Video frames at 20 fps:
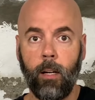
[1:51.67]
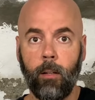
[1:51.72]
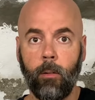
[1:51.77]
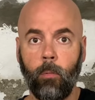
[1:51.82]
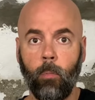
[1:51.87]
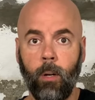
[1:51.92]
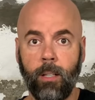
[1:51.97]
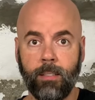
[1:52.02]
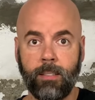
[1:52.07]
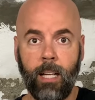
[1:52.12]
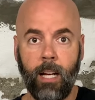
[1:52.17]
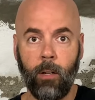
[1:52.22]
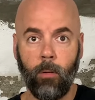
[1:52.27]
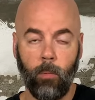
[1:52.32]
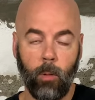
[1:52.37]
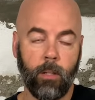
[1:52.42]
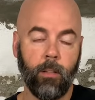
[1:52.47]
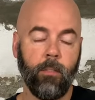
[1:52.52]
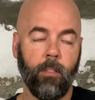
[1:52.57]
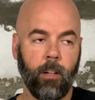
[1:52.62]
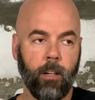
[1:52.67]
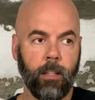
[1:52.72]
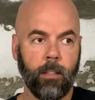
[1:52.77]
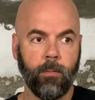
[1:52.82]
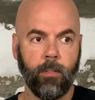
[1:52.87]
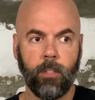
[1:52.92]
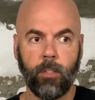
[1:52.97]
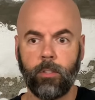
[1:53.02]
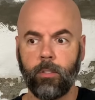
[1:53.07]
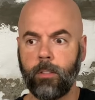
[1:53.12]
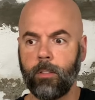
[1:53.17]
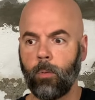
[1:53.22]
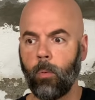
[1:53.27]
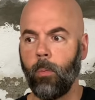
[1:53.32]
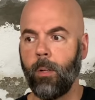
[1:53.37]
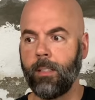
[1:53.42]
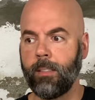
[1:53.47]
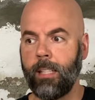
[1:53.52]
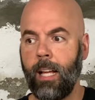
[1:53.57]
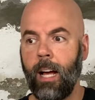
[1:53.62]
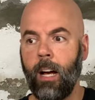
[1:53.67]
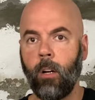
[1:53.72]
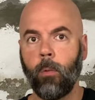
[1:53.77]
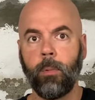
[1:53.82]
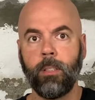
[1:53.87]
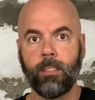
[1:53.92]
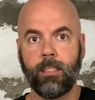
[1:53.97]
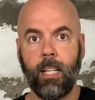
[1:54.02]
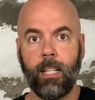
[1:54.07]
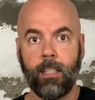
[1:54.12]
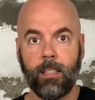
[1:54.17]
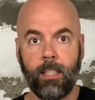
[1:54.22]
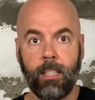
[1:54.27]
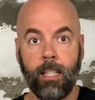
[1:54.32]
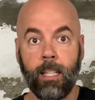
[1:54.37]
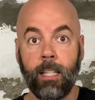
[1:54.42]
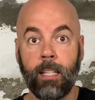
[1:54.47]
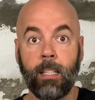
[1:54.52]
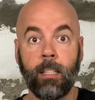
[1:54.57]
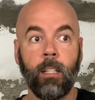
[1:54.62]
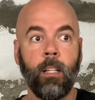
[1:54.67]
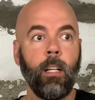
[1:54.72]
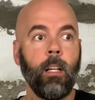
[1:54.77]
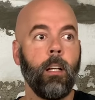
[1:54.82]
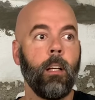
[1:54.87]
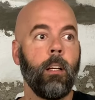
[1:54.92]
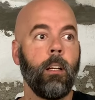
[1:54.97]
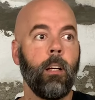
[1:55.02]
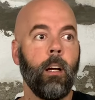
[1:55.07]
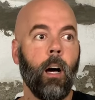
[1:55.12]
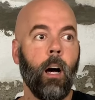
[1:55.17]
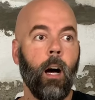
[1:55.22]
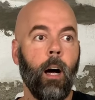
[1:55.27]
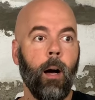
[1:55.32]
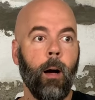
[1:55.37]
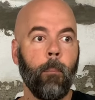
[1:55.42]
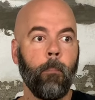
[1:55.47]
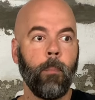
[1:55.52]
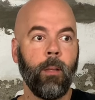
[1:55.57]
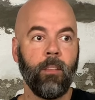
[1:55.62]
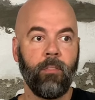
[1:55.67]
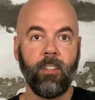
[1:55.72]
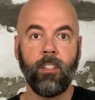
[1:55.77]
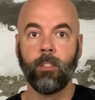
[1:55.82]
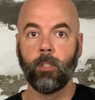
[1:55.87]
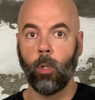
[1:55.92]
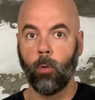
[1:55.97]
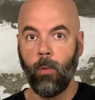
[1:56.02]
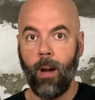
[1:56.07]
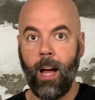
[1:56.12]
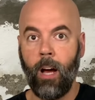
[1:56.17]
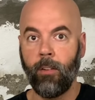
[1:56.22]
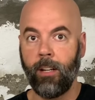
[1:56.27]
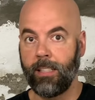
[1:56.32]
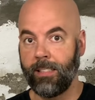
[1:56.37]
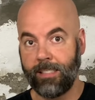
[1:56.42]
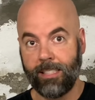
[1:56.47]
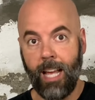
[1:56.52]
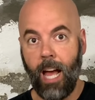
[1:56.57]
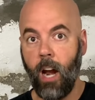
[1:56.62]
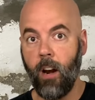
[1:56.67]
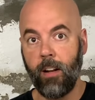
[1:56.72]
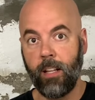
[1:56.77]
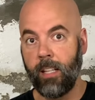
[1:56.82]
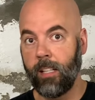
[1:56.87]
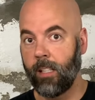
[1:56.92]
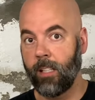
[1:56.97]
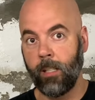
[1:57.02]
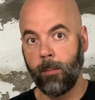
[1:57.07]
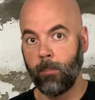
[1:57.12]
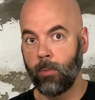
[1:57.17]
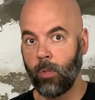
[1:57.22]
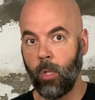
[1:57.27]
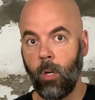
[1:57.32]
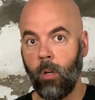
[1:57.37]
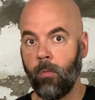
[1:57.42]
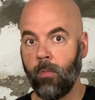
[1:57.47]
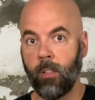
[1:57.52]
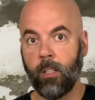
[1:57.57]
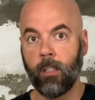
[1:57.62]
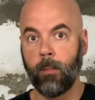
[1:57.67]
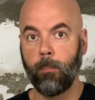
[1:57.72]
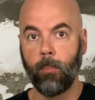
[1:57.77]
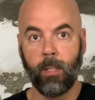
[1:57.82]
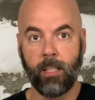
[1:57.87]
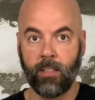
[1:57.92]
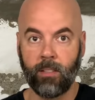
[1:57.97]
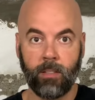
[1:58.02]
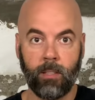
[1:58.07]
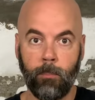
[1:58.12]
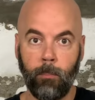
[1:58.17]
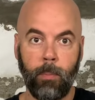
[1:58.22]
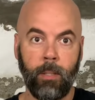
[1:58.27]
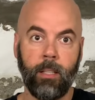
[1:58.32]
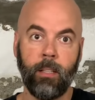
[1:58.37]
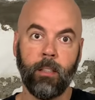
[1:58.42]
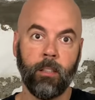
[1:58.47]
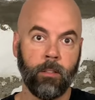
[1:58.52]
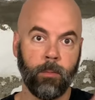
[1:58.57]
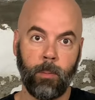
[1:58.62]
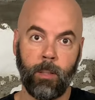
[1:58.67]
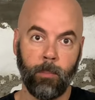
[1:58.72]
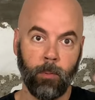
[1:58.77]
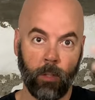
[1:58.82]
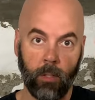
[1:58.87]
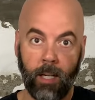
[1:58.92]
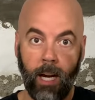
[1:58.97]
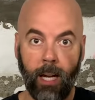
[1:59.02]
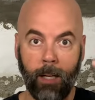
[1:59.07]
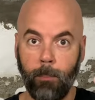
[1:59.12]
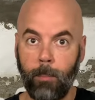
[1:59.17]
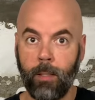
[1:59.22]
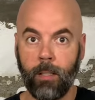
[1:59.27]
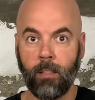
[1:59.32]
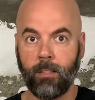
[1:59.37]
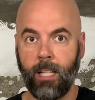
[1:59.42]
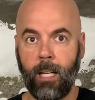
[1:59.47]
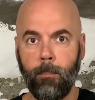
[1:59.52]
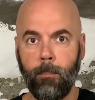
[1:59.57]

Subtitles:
went down, one of our anniversaries, we went down, we stayed at the inn. If he's around on Saturday, he comes over, brings some beers, people crack beers. I